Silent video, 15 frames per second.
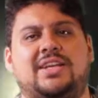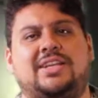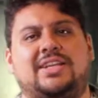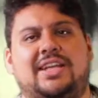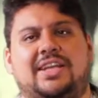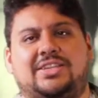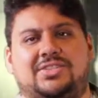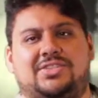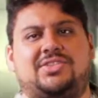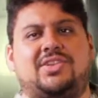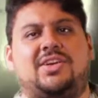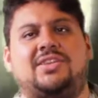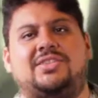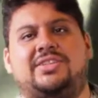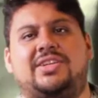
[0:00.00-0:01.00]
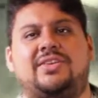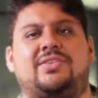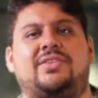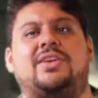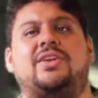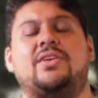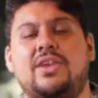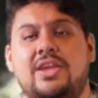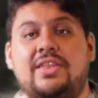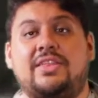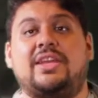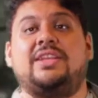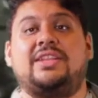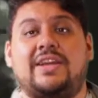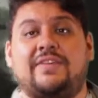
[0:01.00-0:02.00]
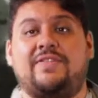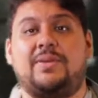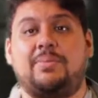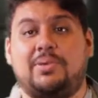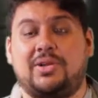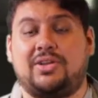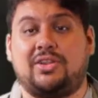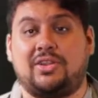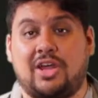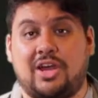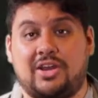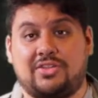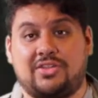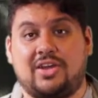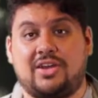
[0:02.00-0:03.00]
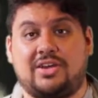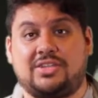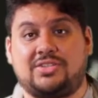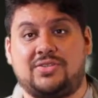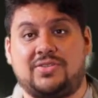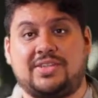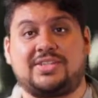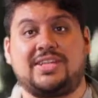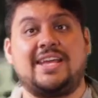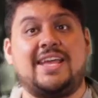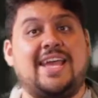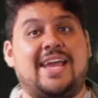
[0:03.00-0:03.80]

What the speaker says: kind of like just tossed here and there. They definitely put a lot of thought into this,